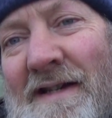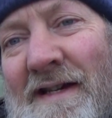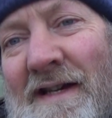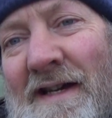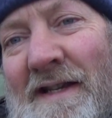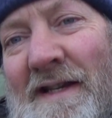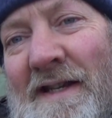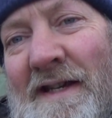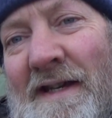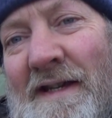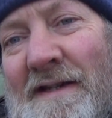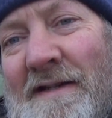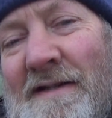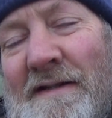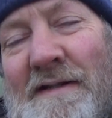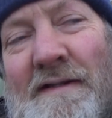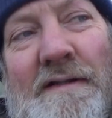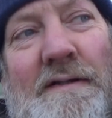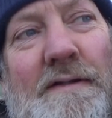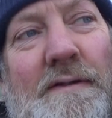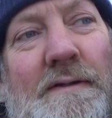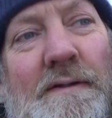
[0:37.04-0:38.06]
And then
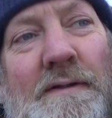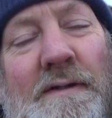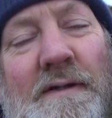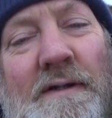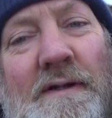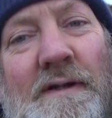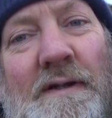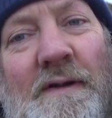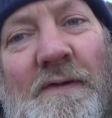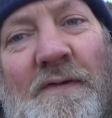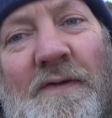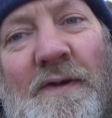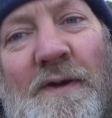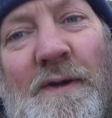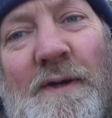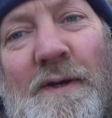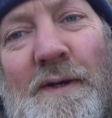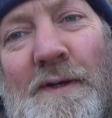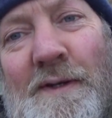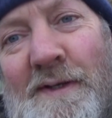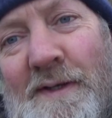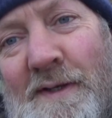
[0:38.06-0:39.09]
a few
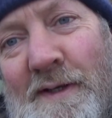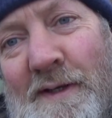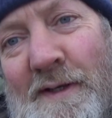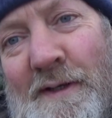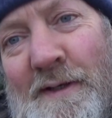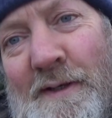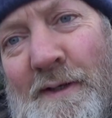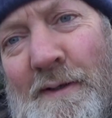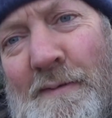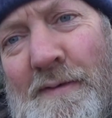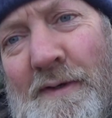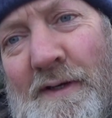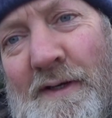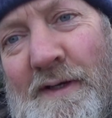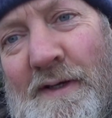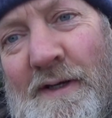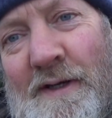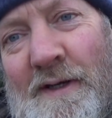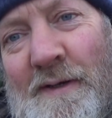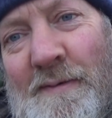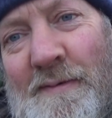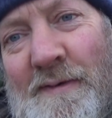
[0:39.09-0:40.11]
years later you pick it
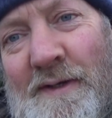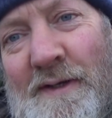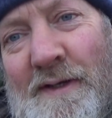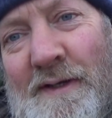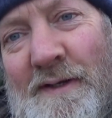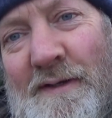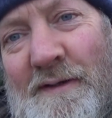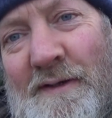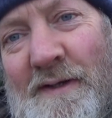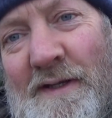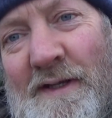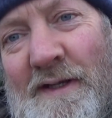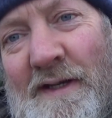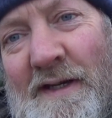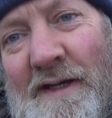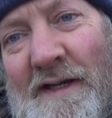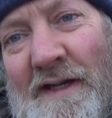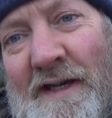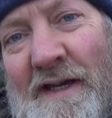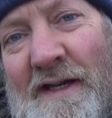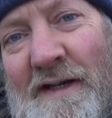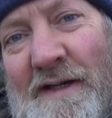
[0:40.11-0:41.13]
up and you read
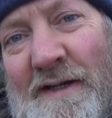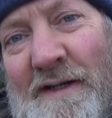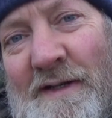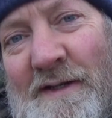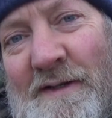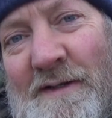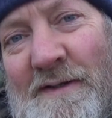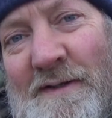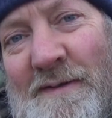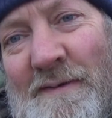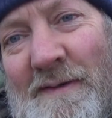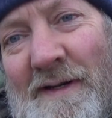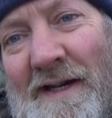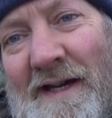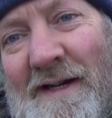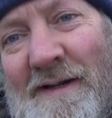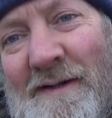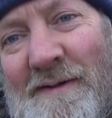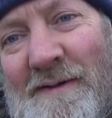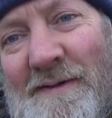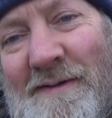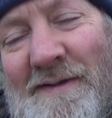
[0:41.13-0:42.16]
it again and you go,
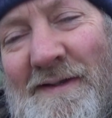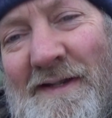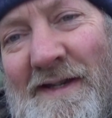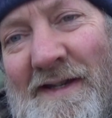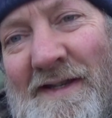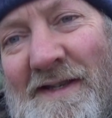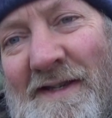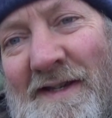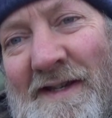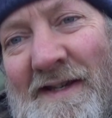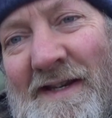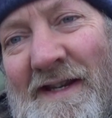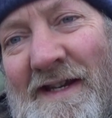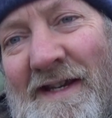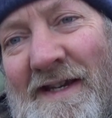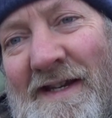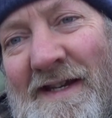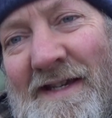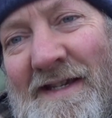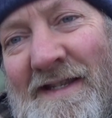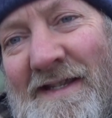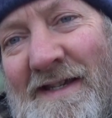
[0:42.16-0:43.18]
wow, that's a great
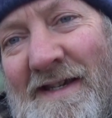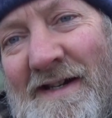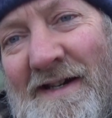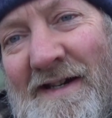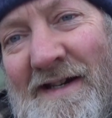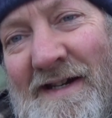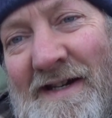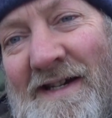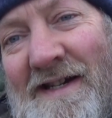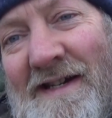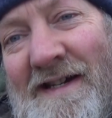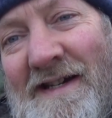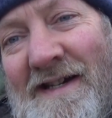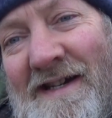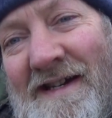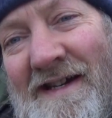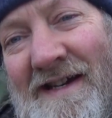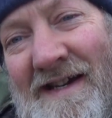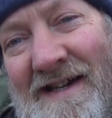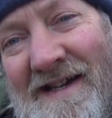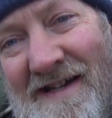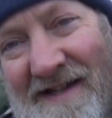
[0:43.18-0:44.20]
idea.
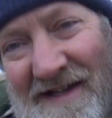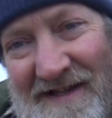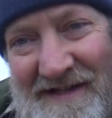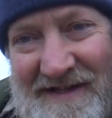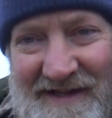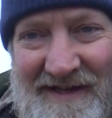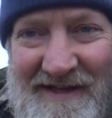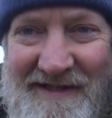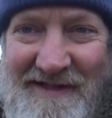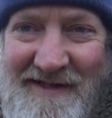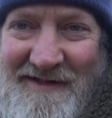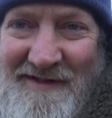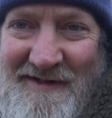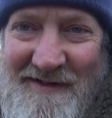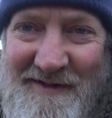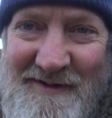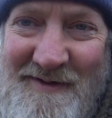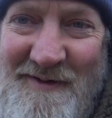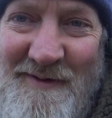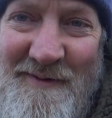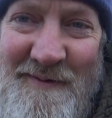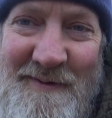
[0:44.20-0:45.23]
And then you
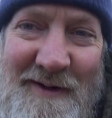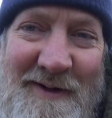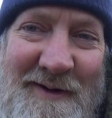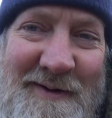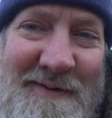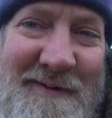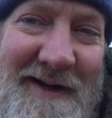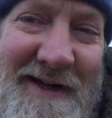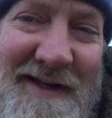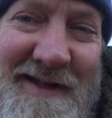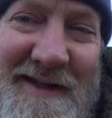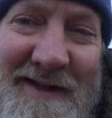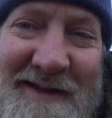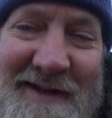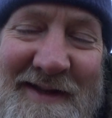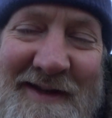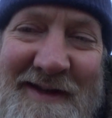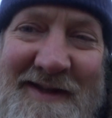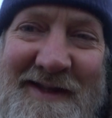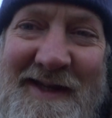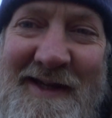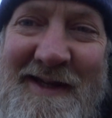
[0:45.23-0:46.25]
go, whoa, why didn't
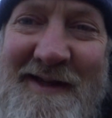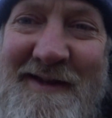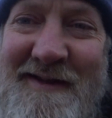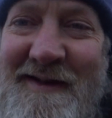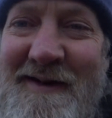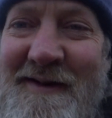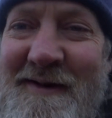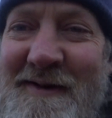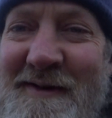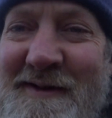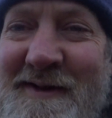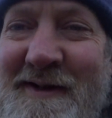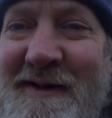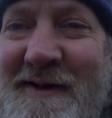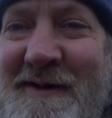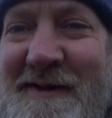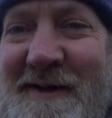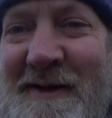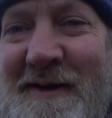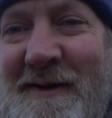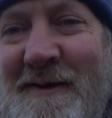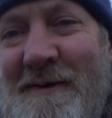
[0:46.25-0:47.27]
I take that on
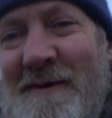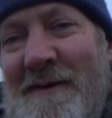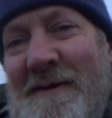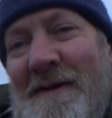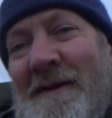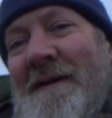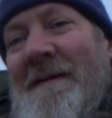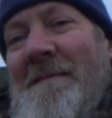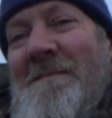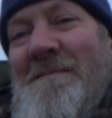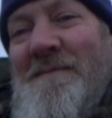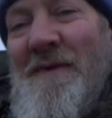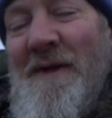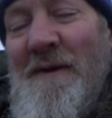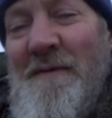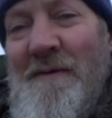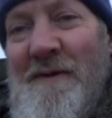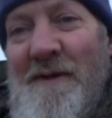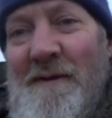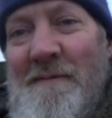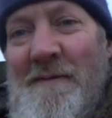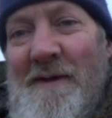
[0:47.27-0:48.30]
years ago? It
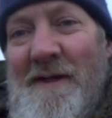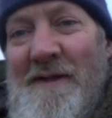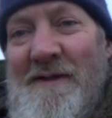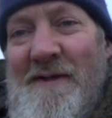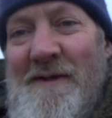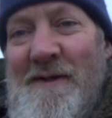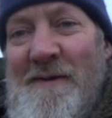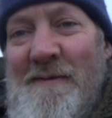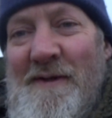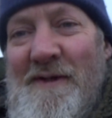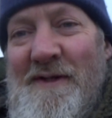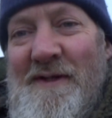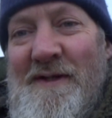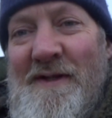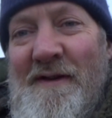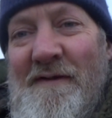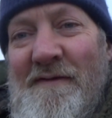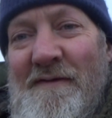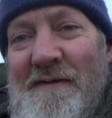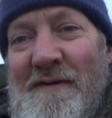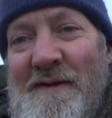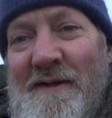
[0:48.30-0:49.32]
would have made so much
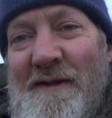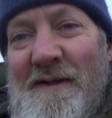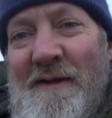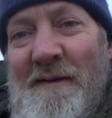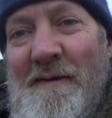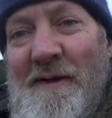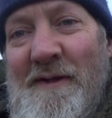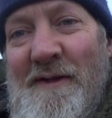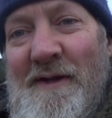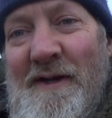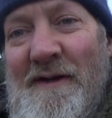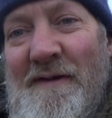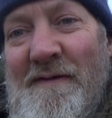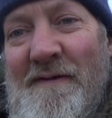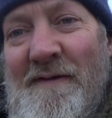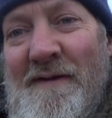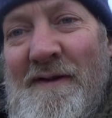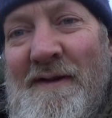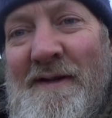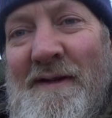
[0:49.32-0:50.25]
difference to my life.